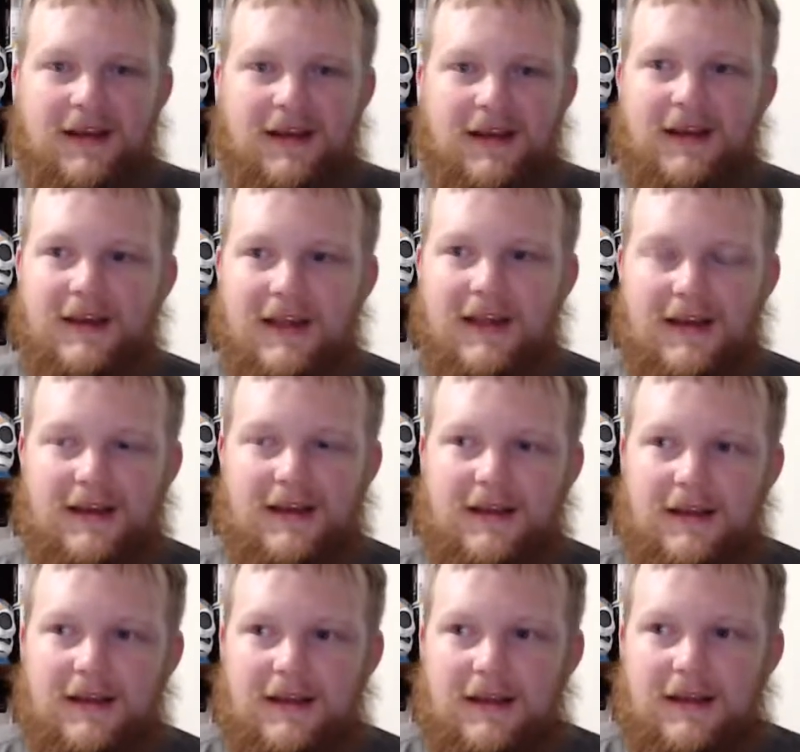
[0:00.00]
yeah.
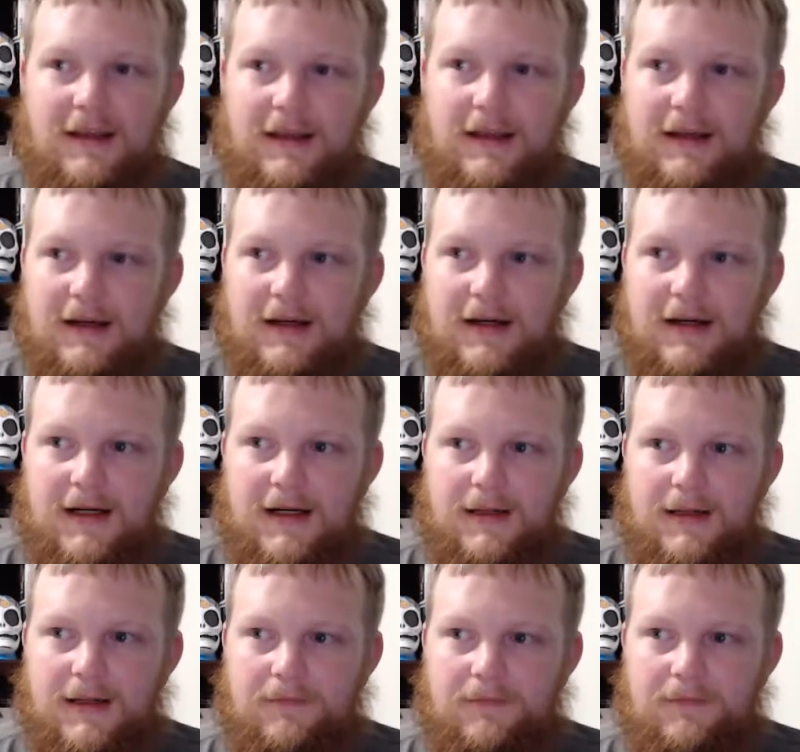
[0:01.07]

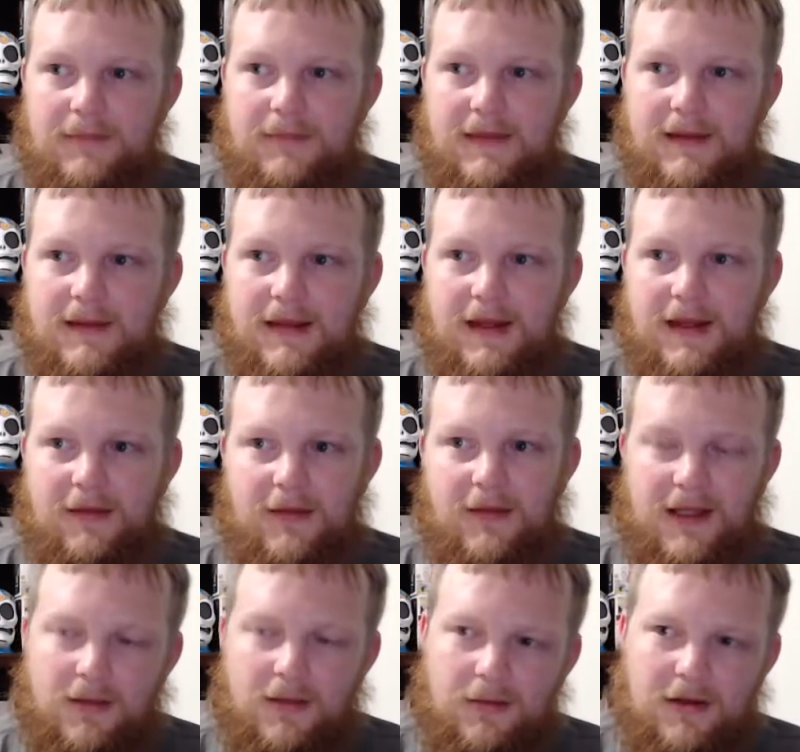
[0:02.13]
And I'm
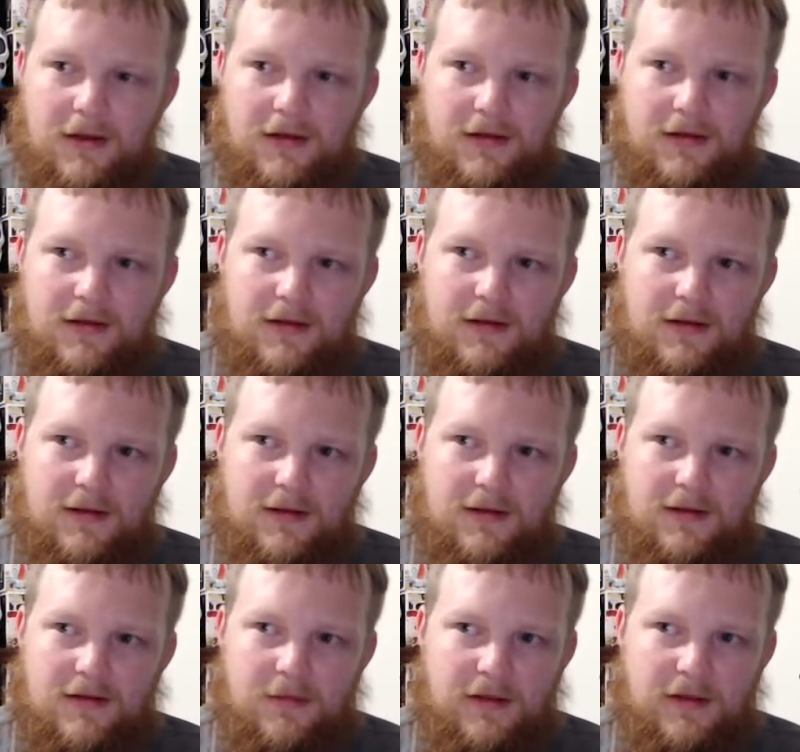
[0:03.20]
like, well,
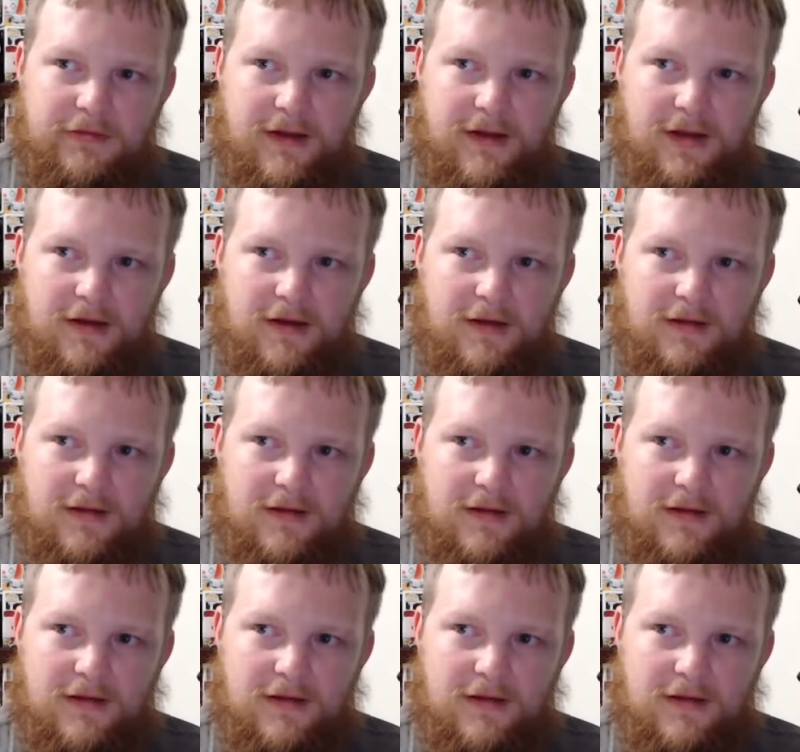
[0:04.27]
to be fair,